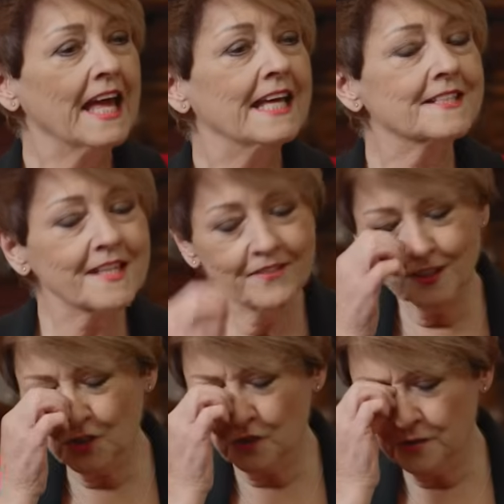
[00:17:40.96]
Is there
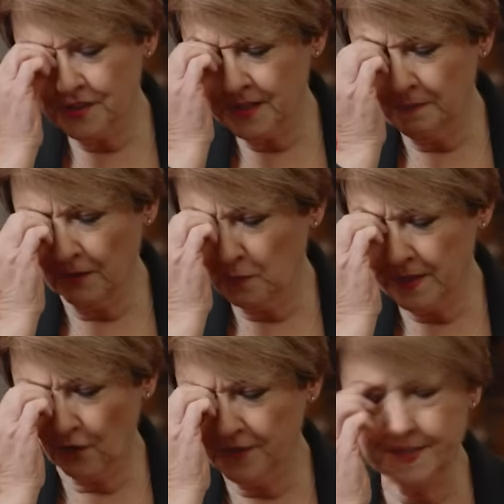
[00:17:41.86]
any truth to them,
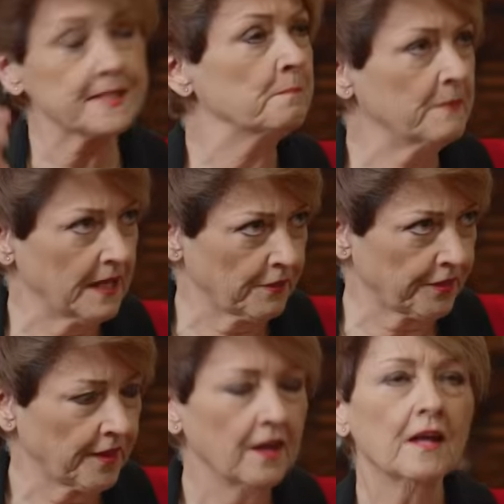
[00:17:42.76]
or is it a myth?